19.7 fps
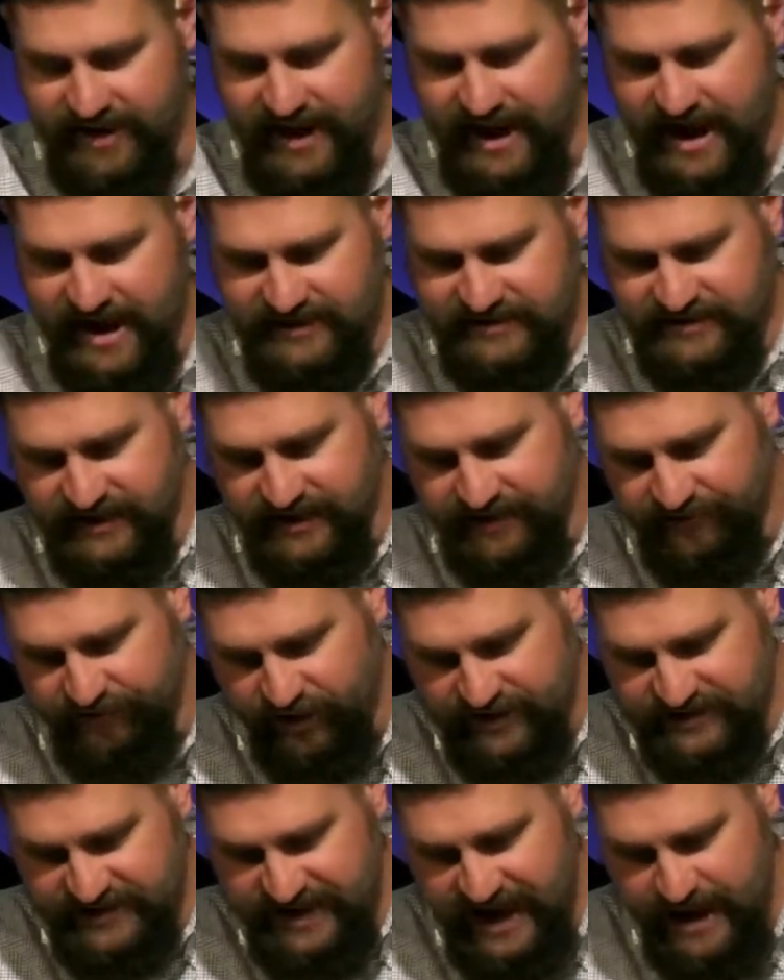an accident.
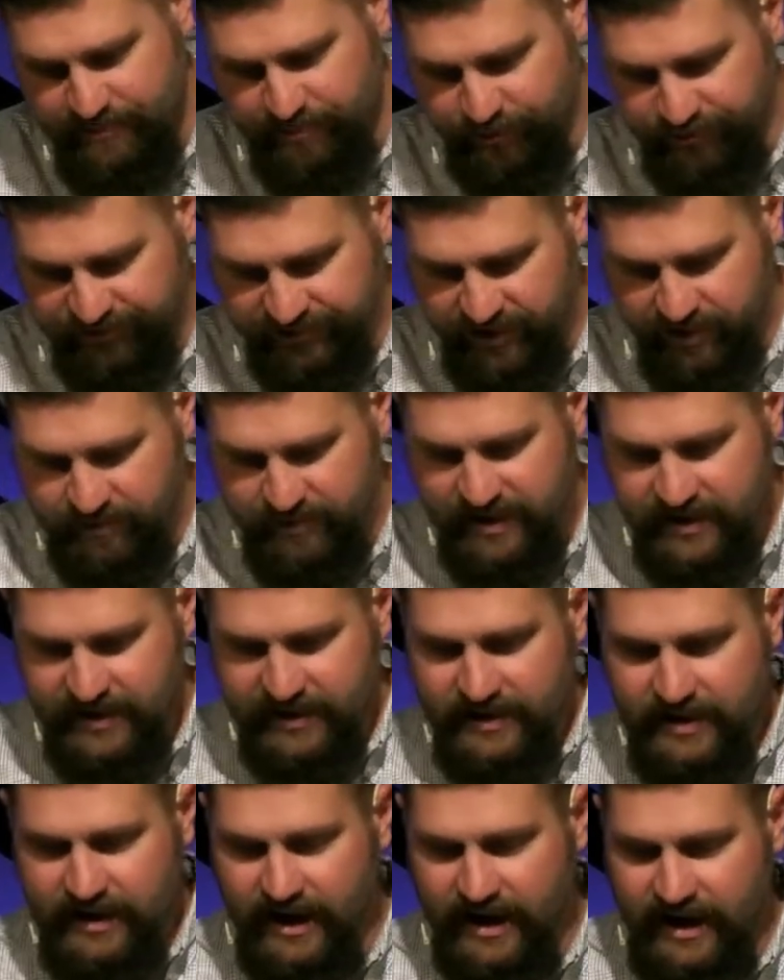For example, some
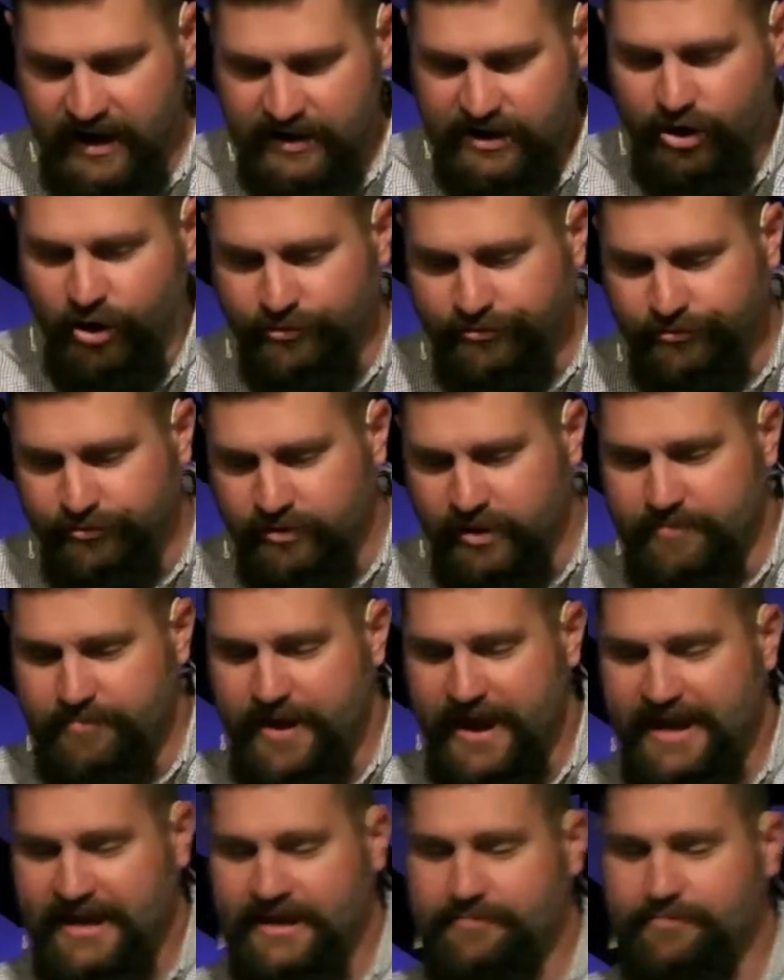uh, culturally
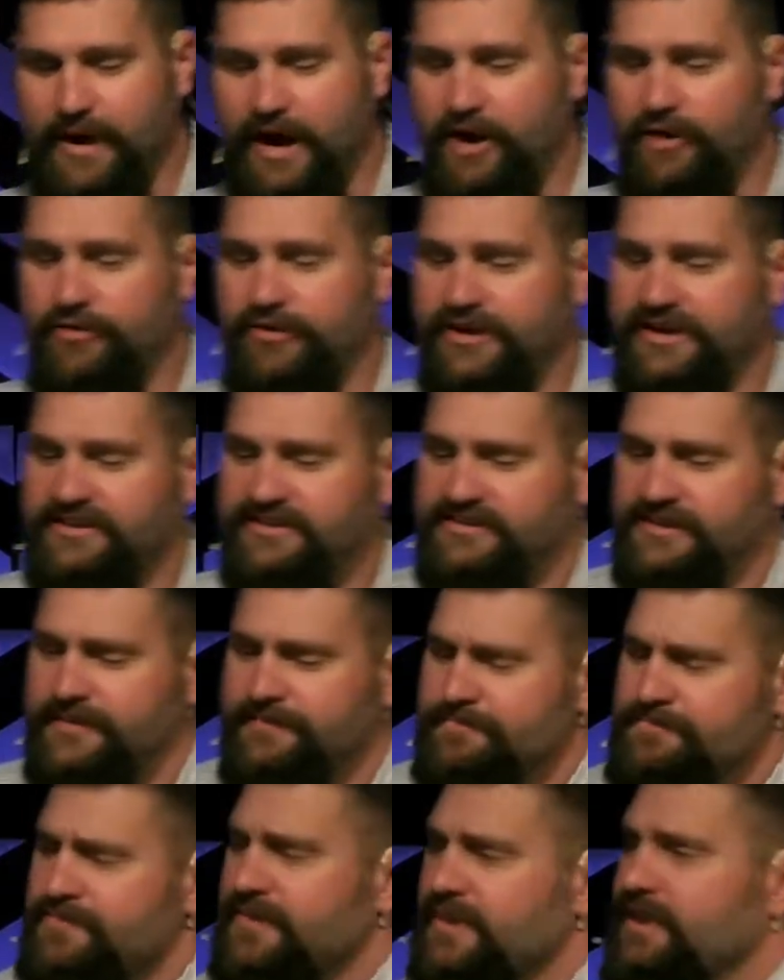painted boundaries,
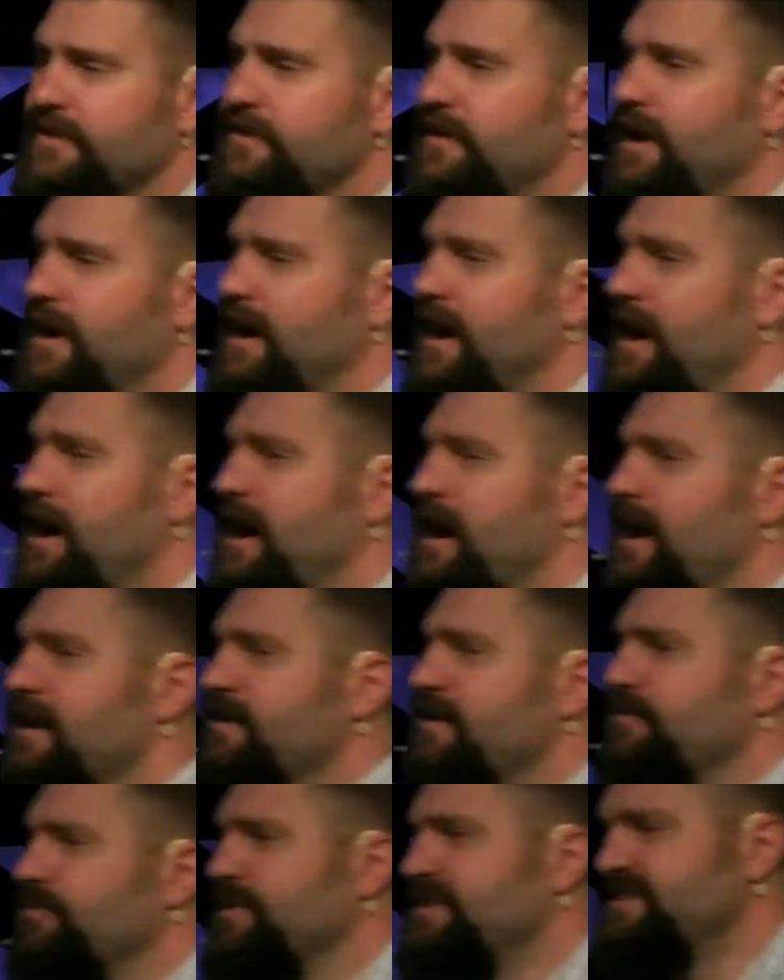
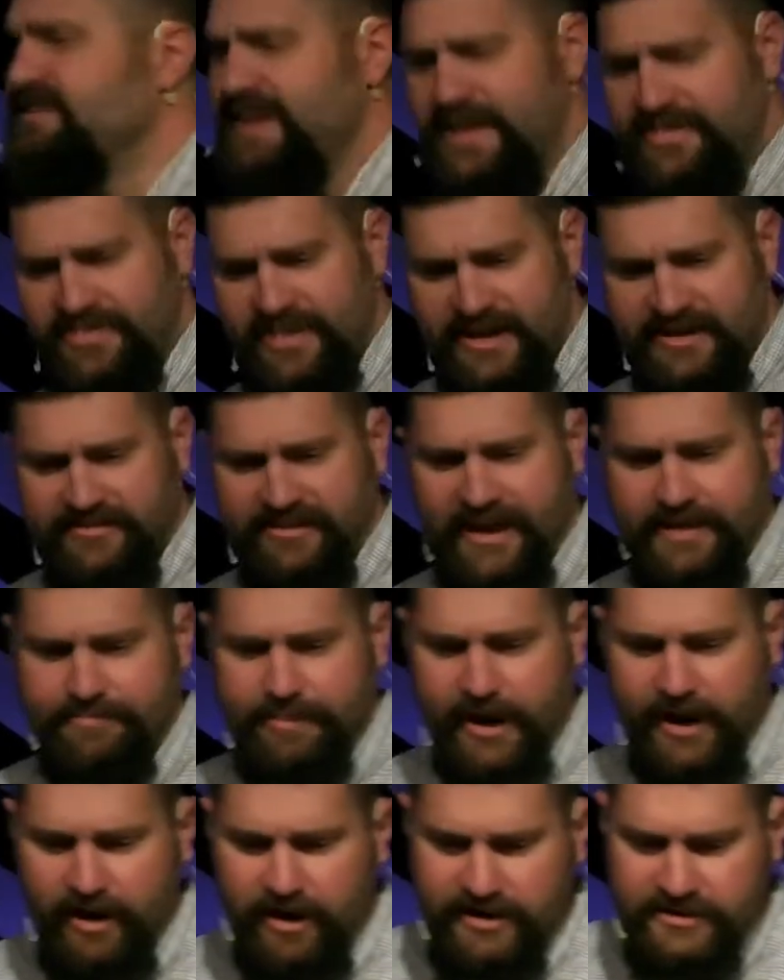uh, we say things like
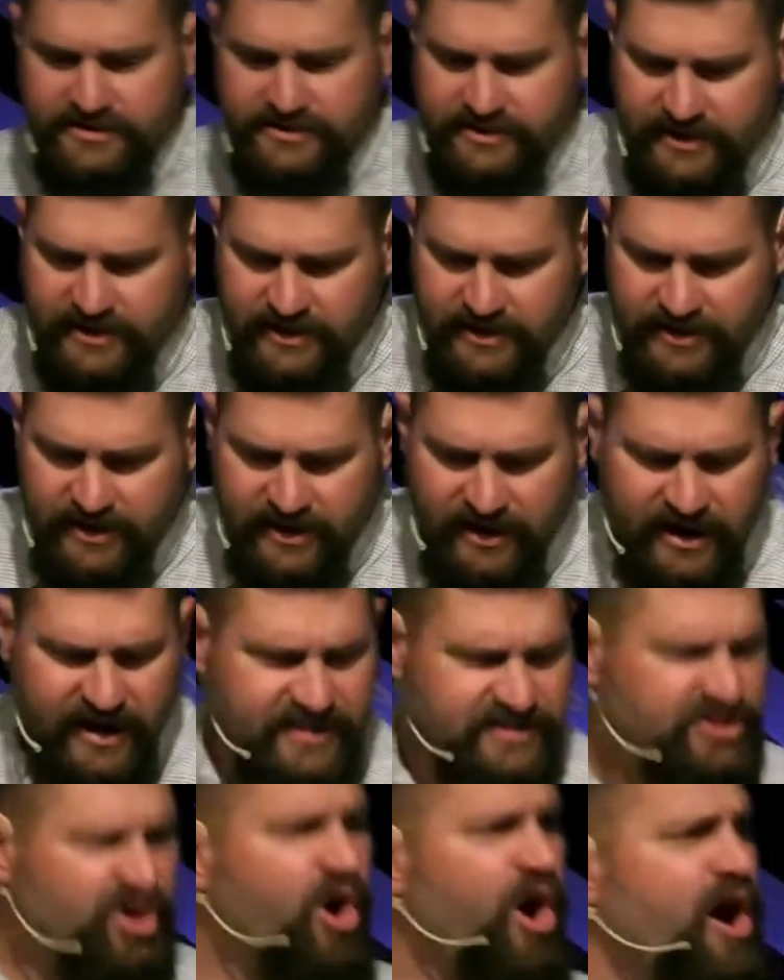parents. Uh,
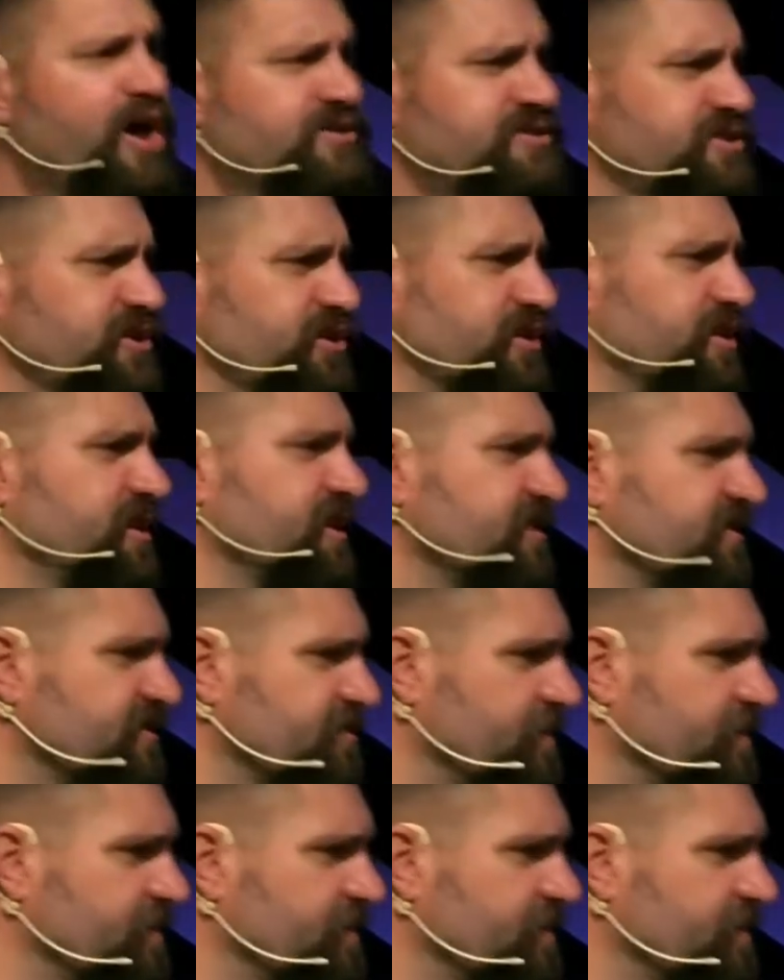talk to your kids